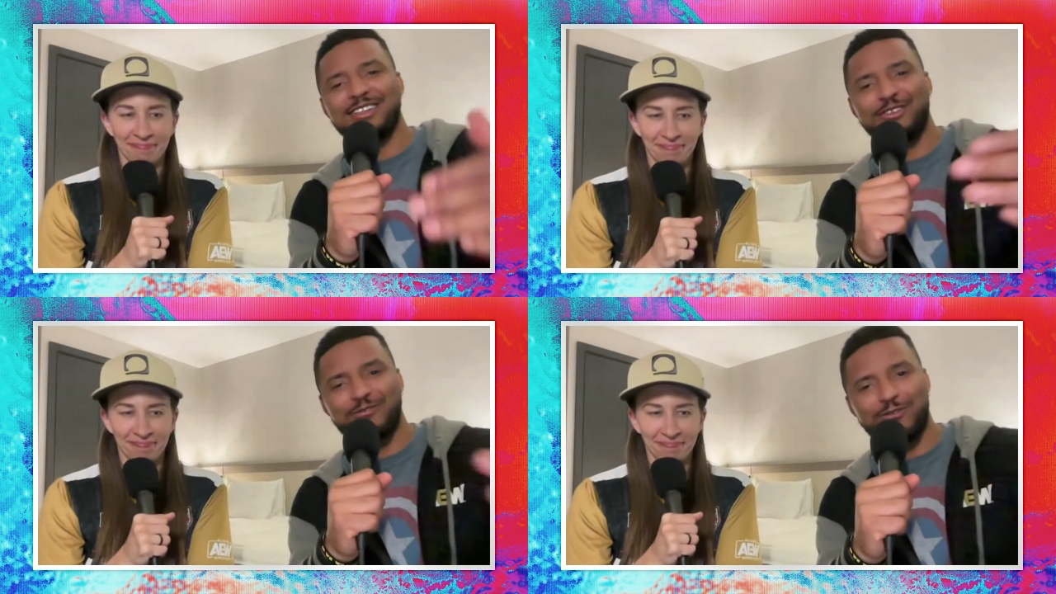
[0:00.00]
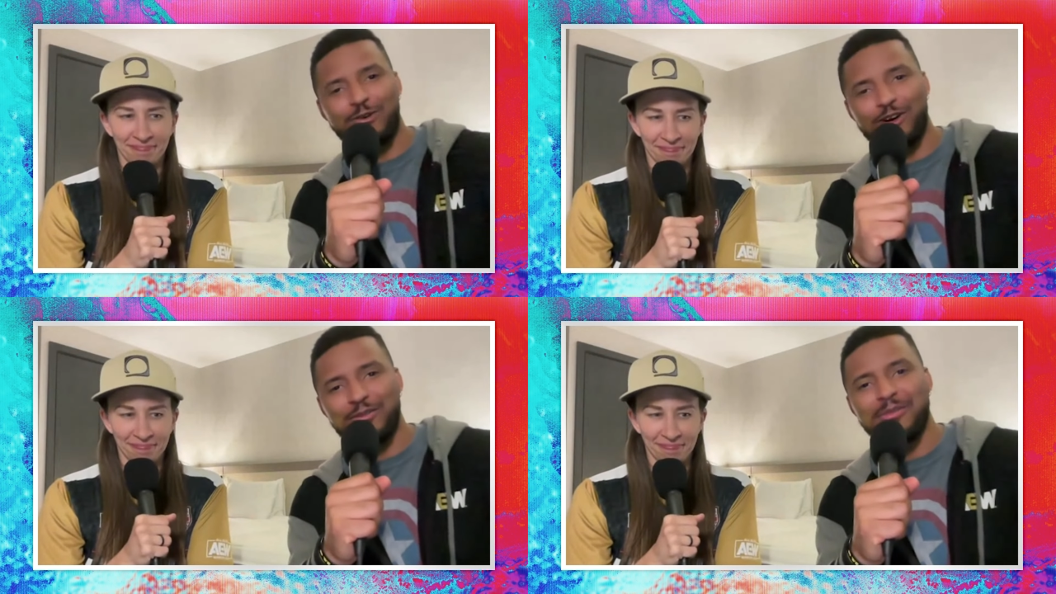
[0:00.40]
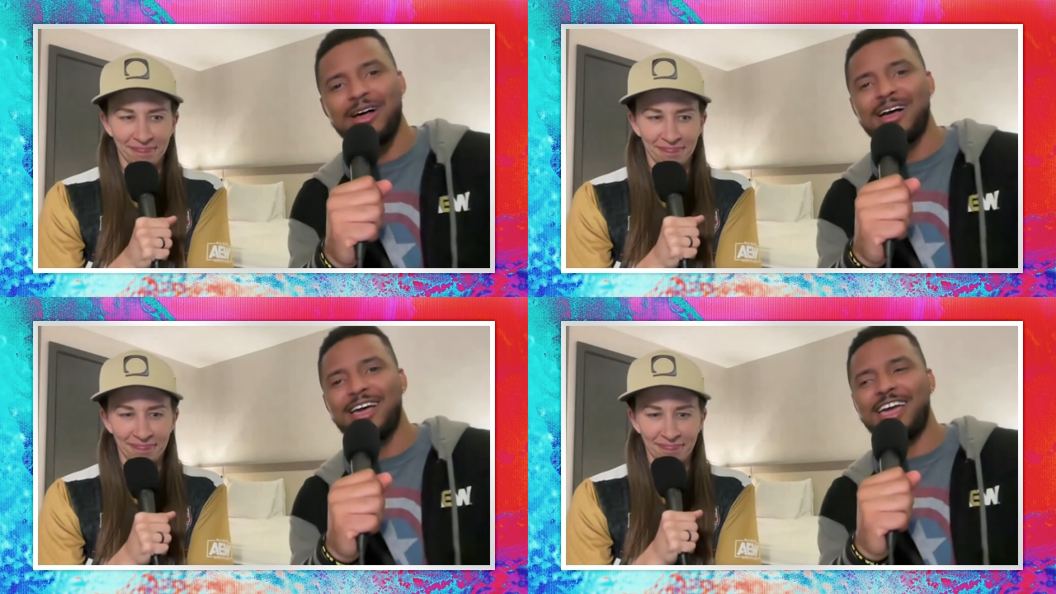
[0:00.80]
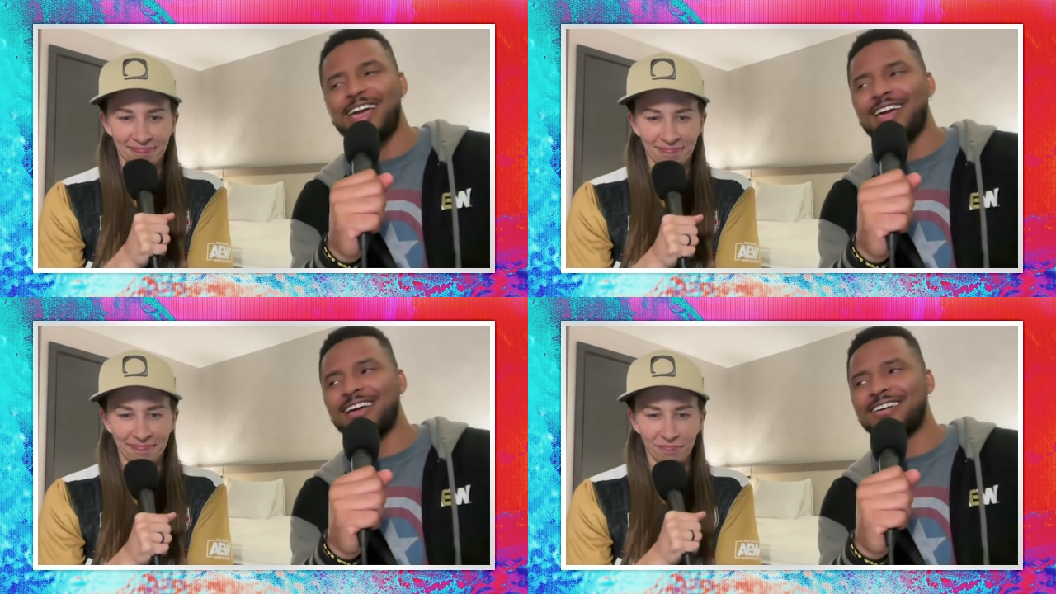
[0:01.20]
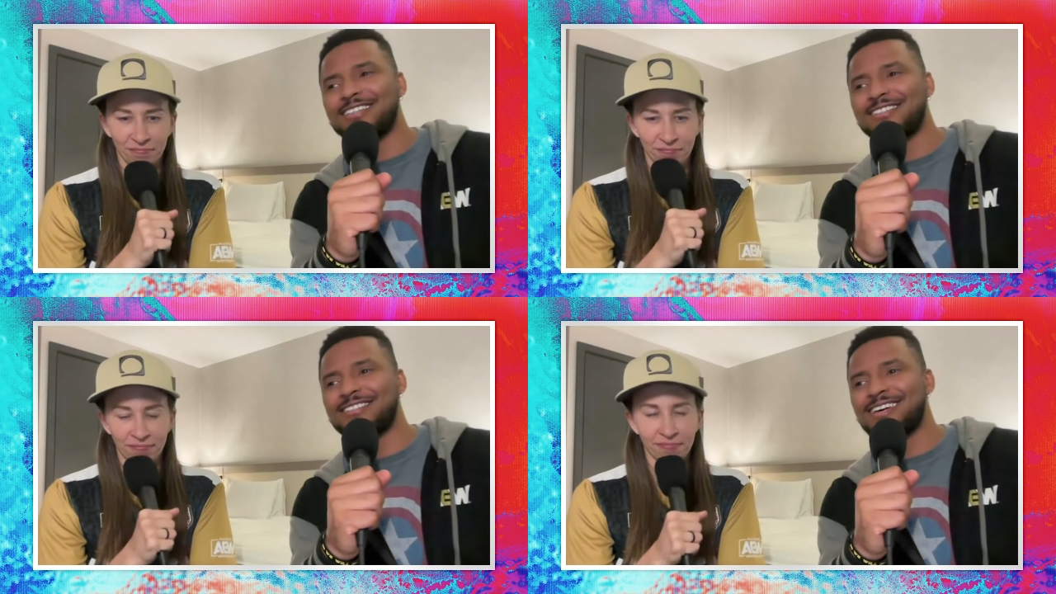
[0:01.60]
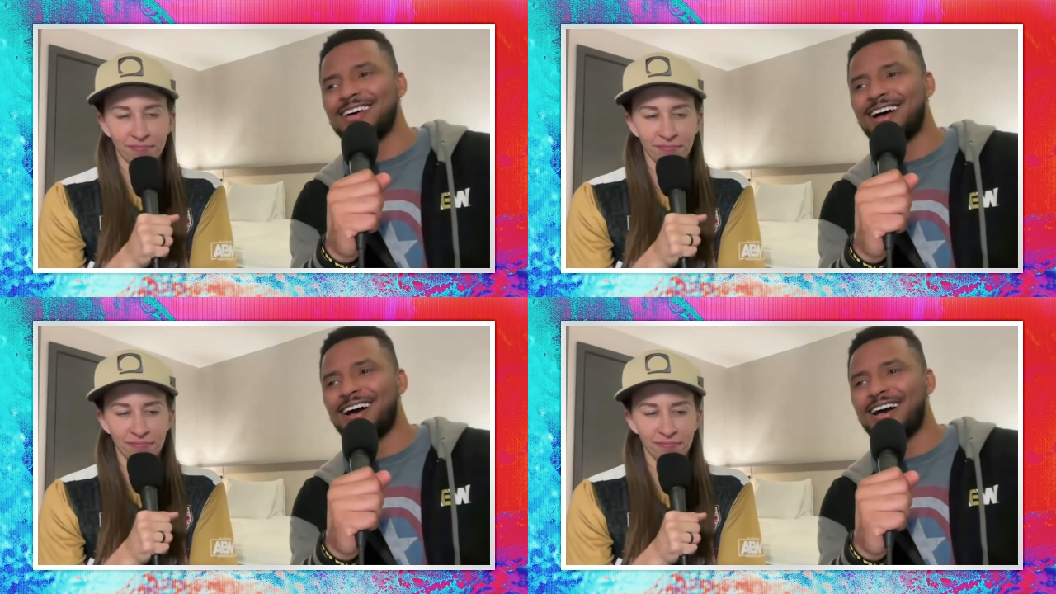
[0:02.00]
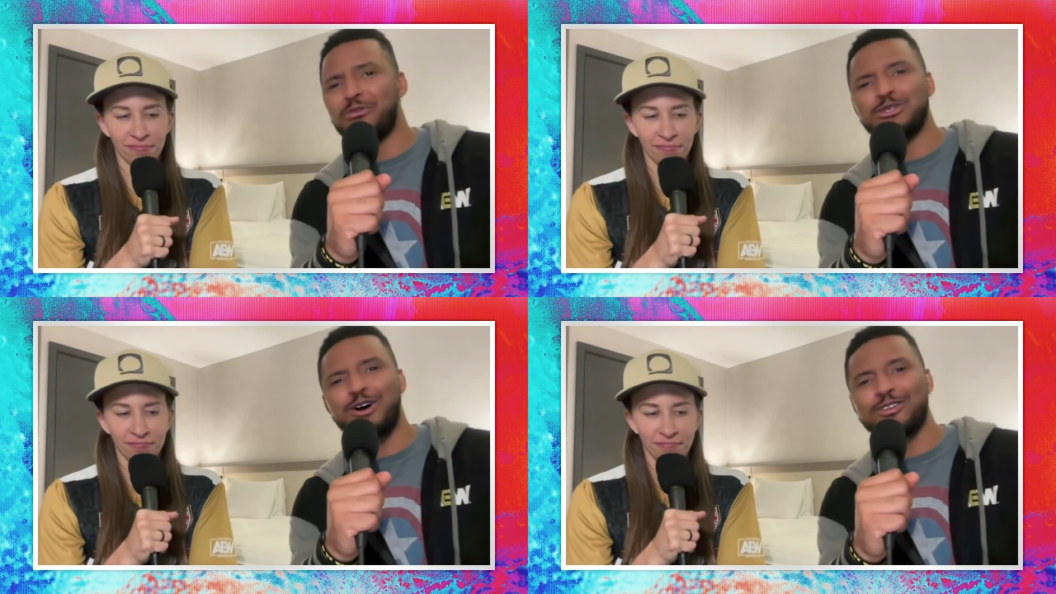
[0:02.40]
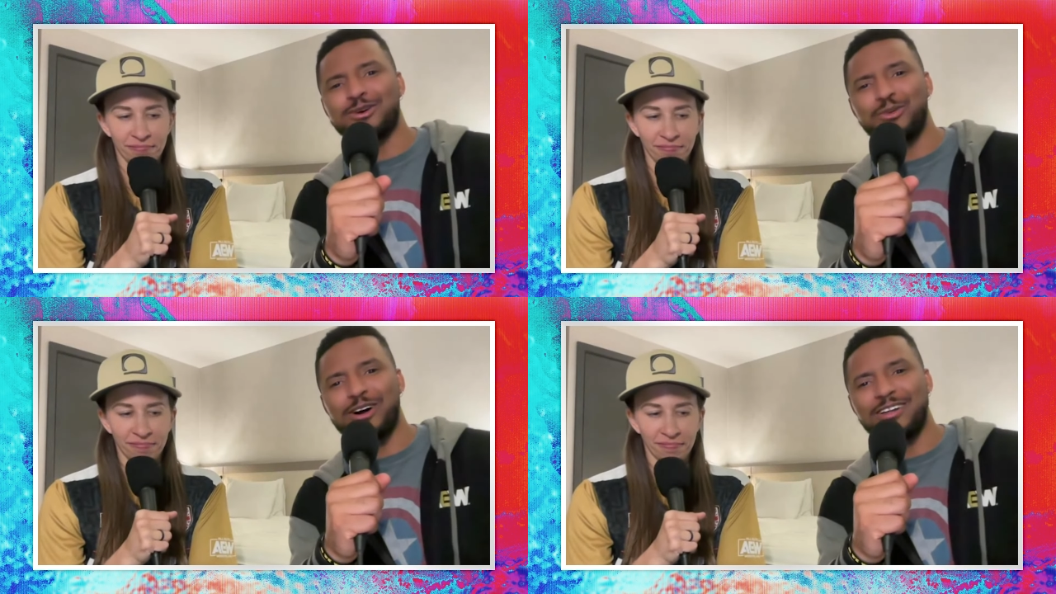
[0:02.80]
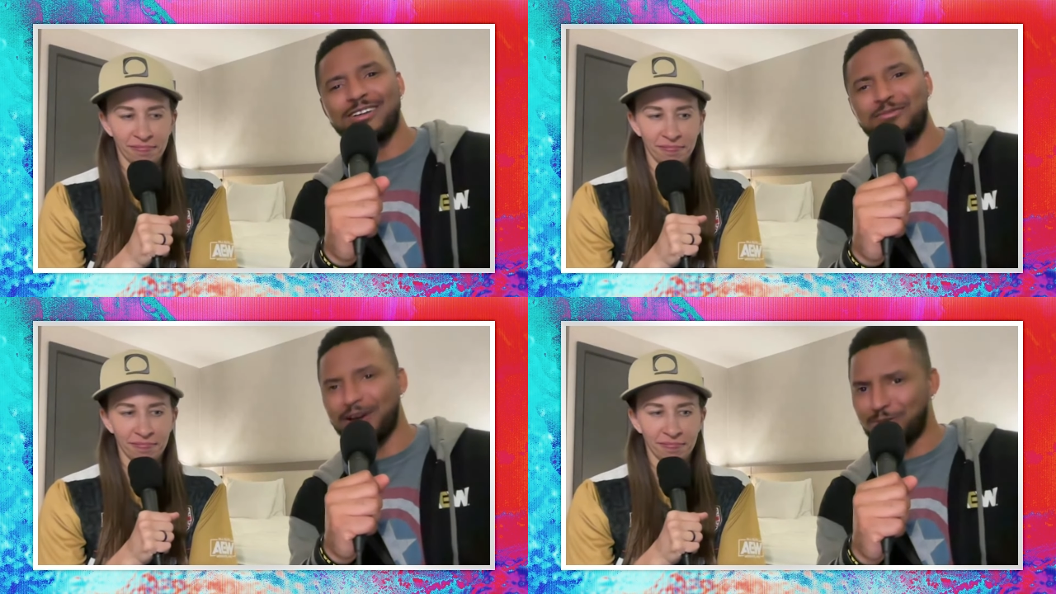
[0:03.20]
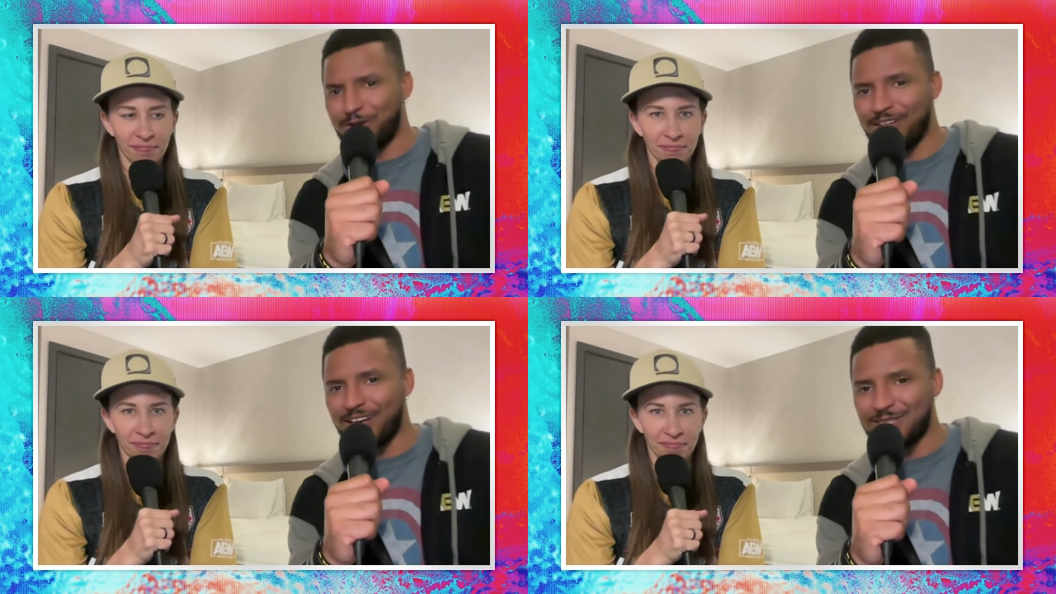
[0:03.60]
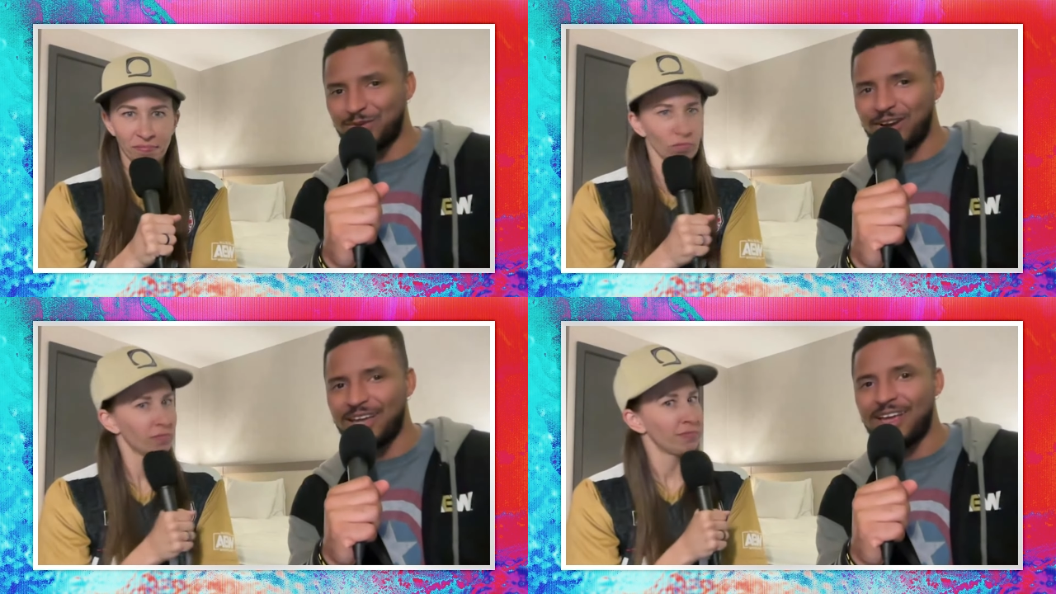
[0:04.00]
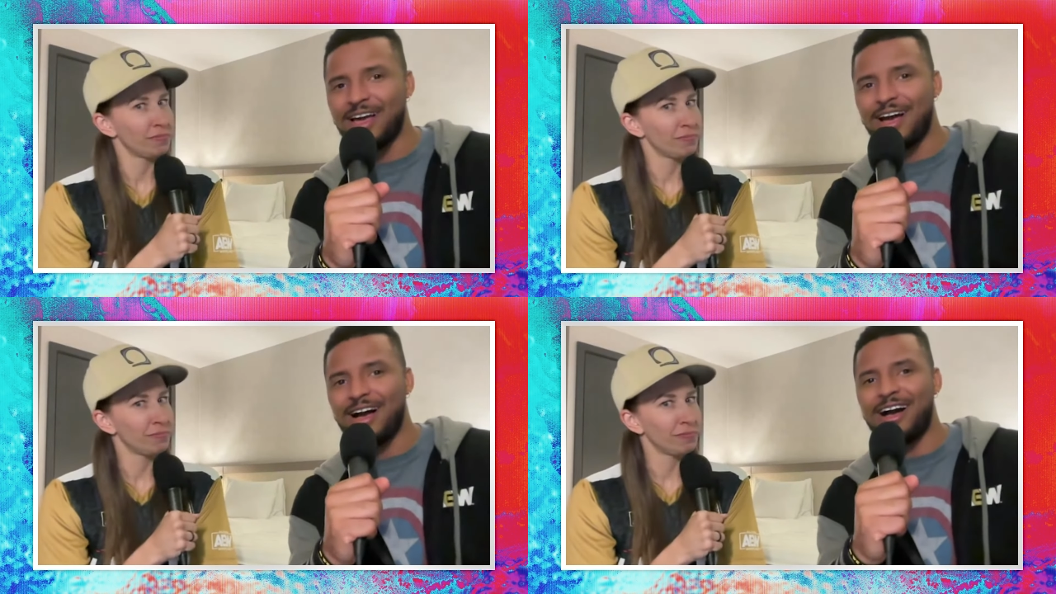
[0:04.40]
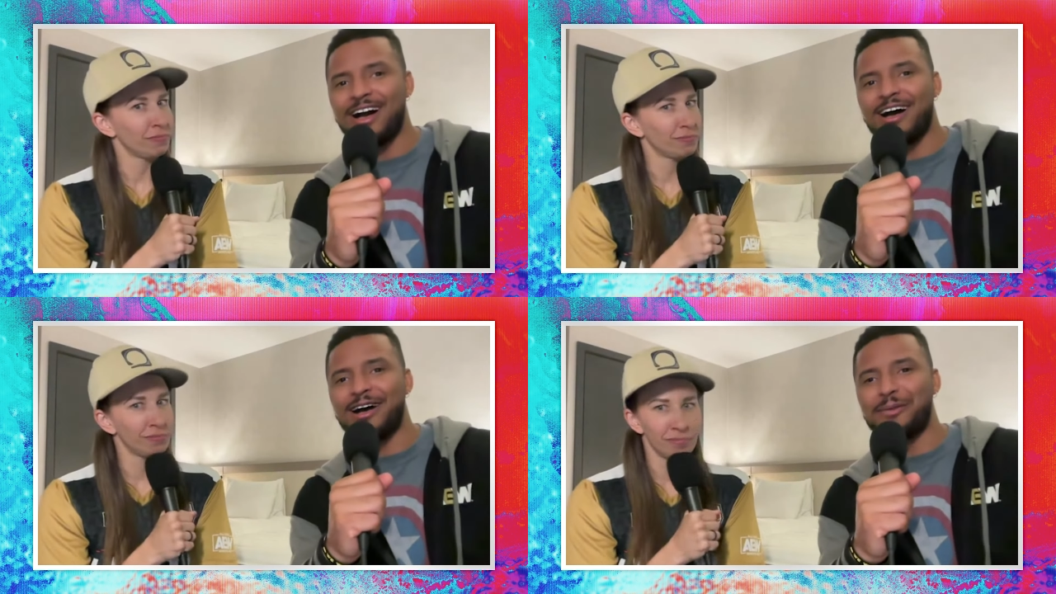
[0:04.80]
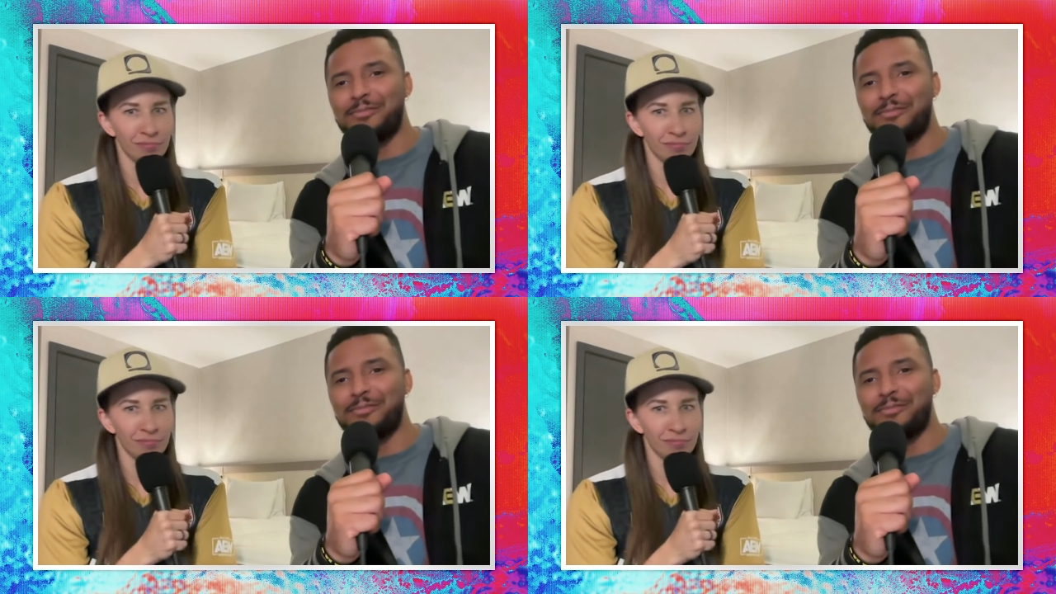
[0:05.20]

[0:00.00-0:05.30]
Speaker 1: the Forum, and uh, it was also won by Will Ospreay. Uh,